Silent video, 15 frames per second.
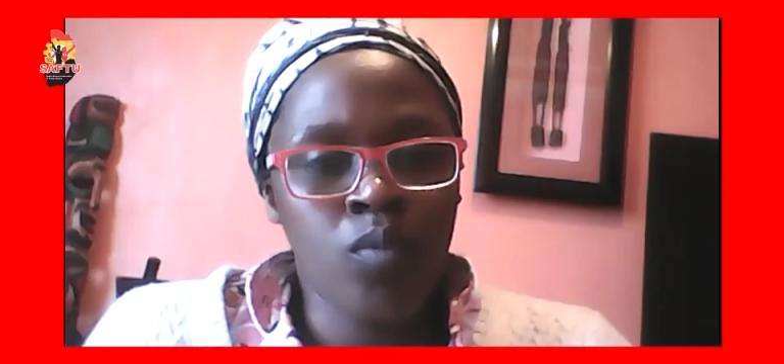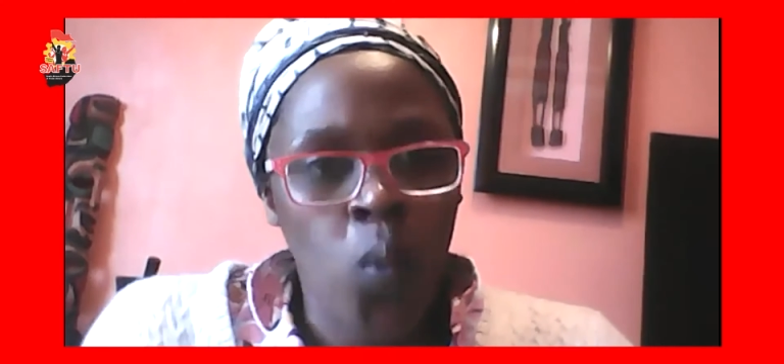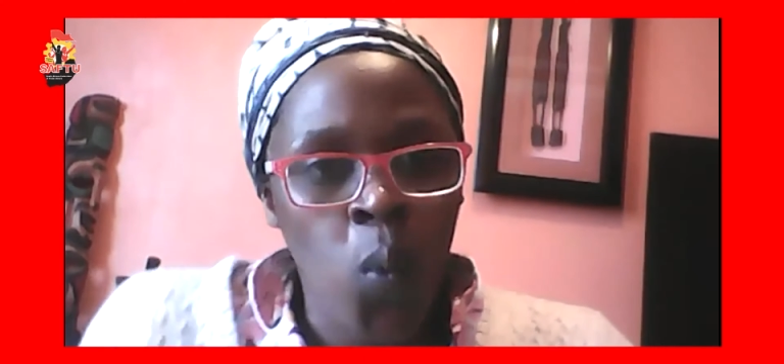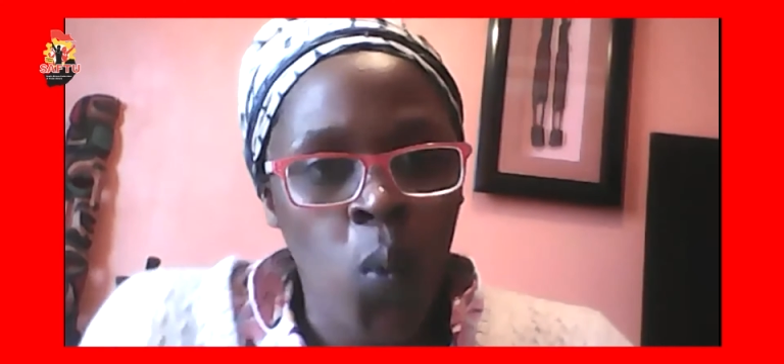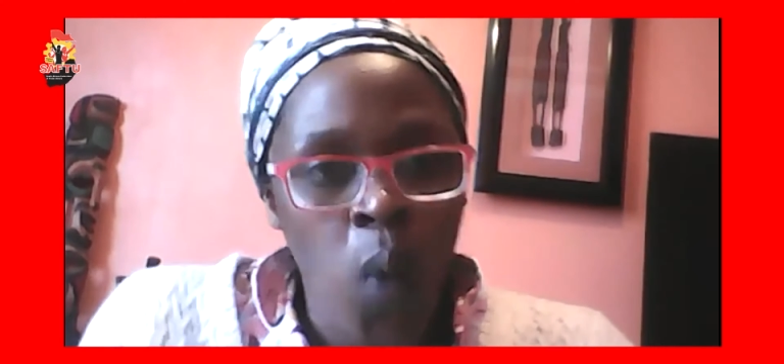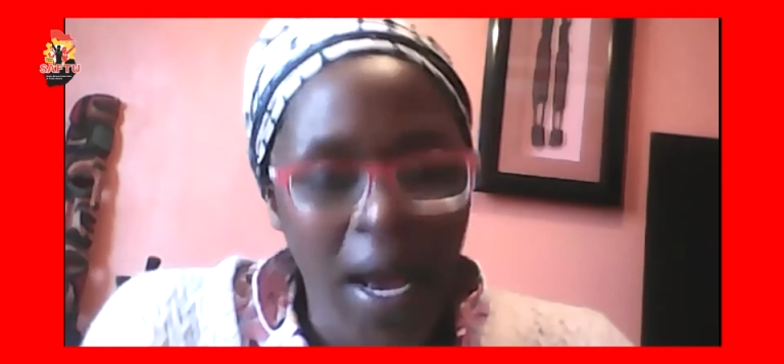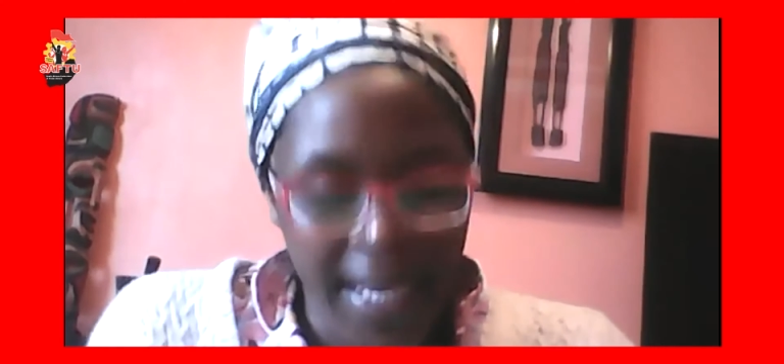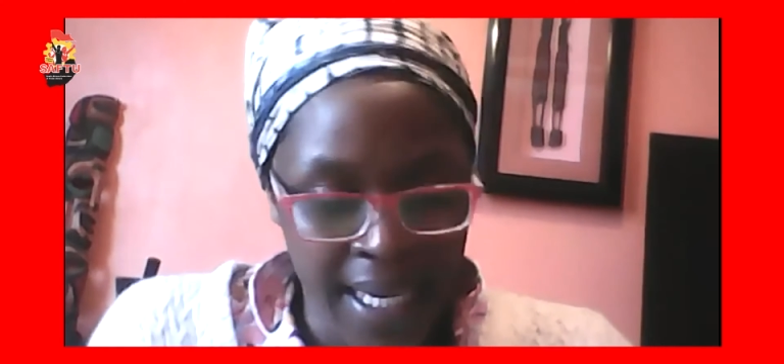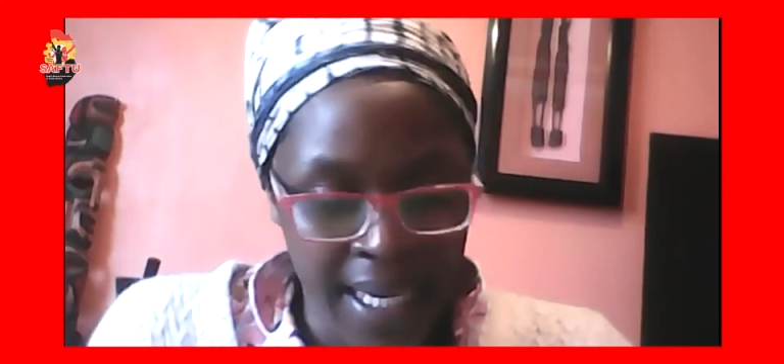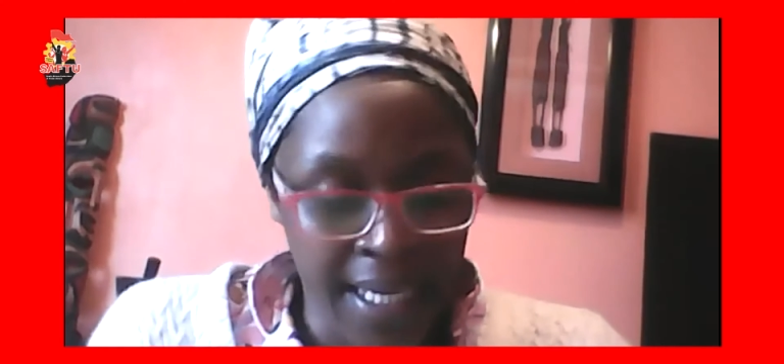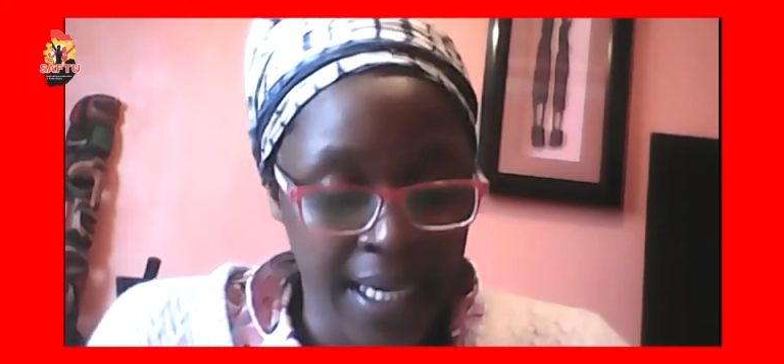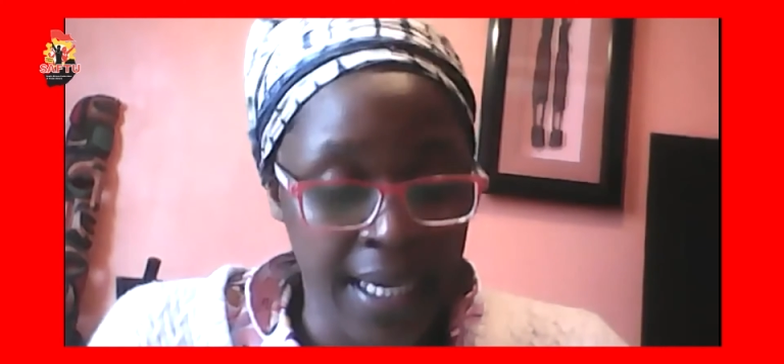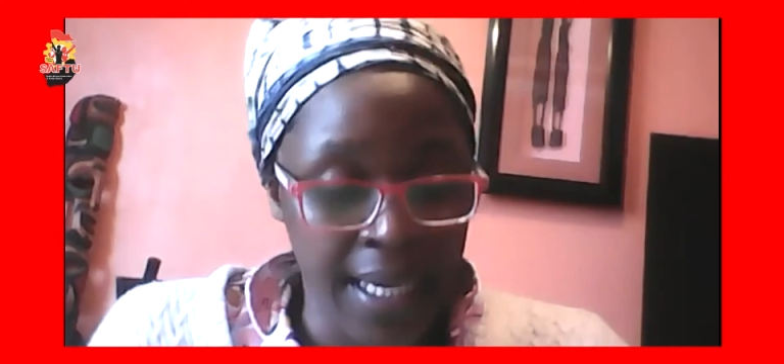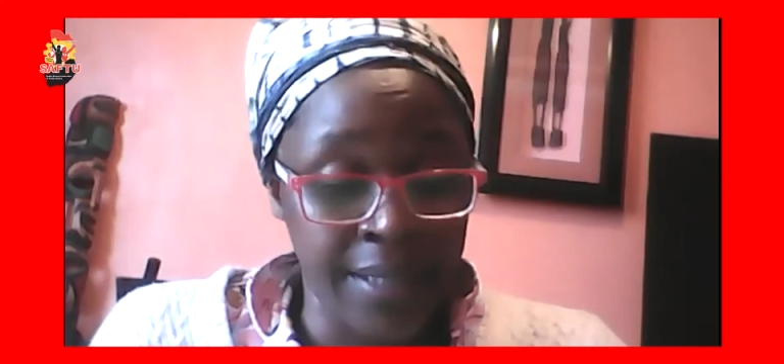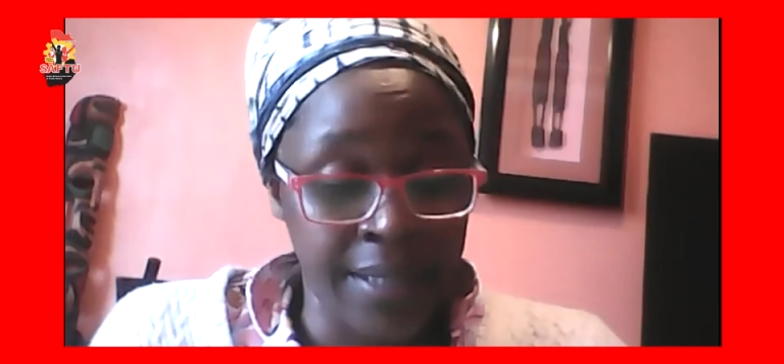
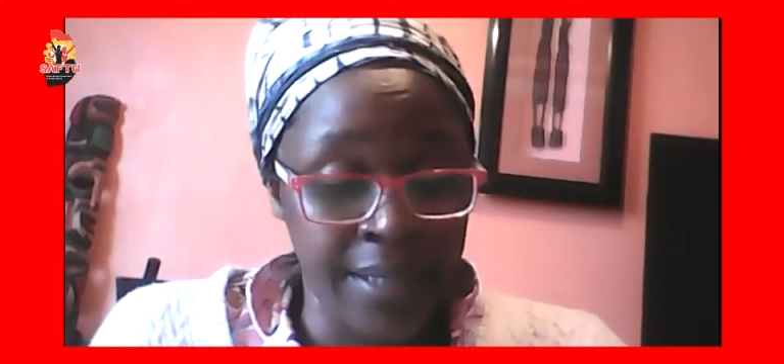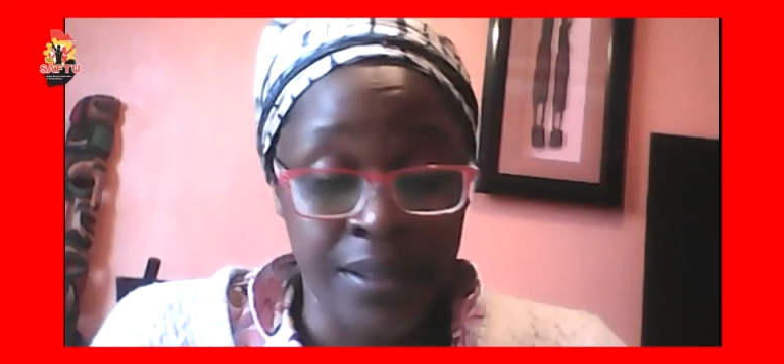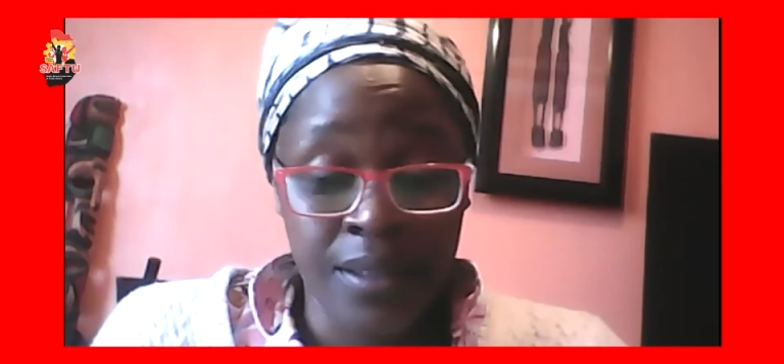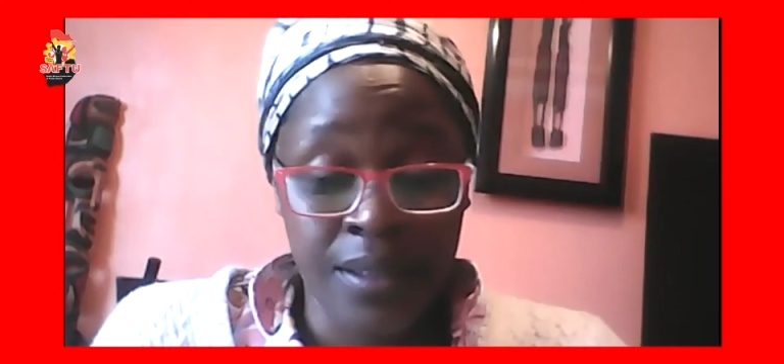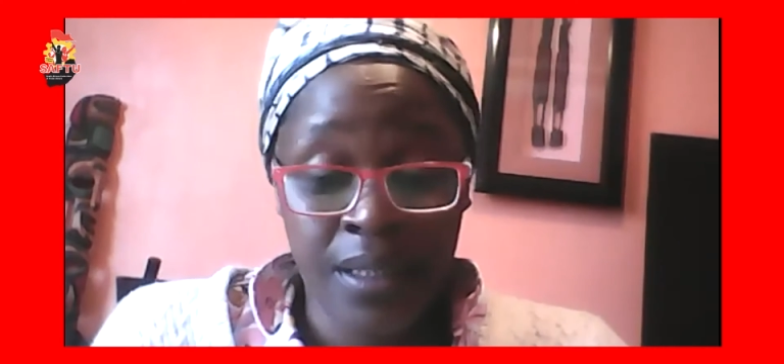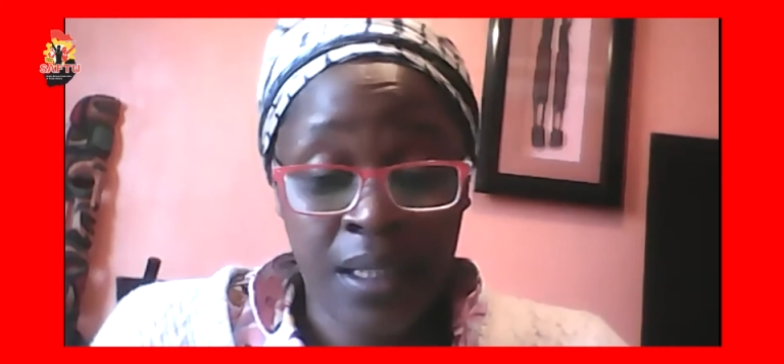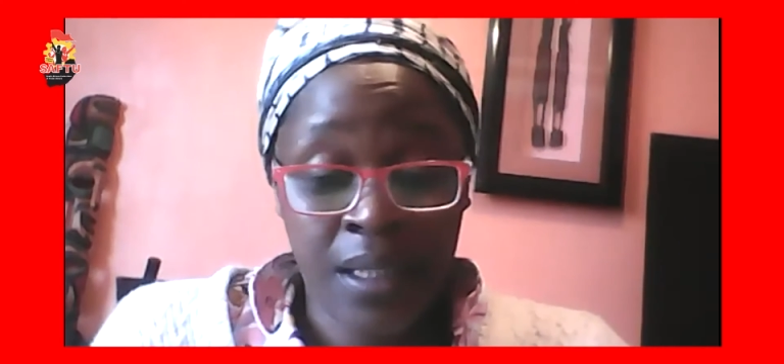working in.